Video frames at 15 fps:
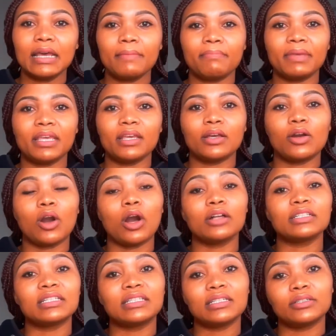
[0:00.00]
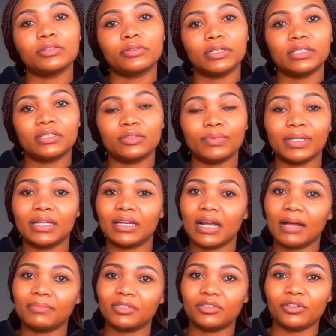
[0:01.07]
be considerate when it
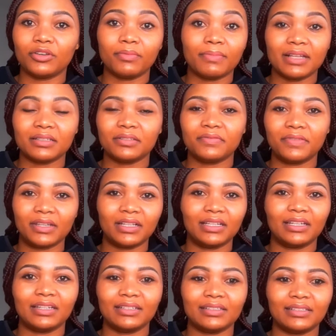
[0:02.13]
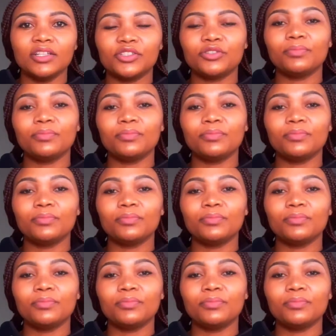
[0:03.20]
comes to your man's feelings.